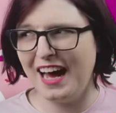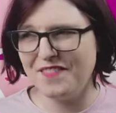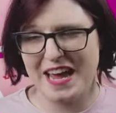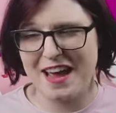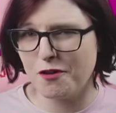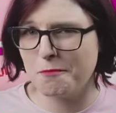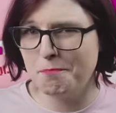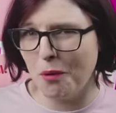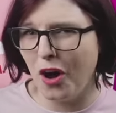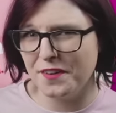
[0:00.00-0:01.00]
have ever
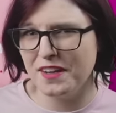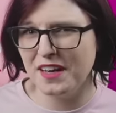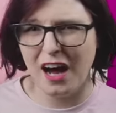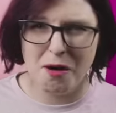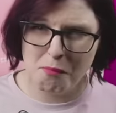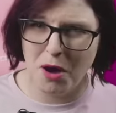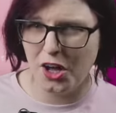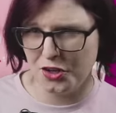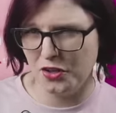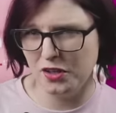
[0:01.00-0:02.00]
bought a
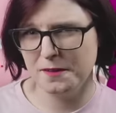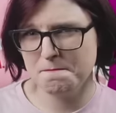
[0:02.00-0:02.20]
model.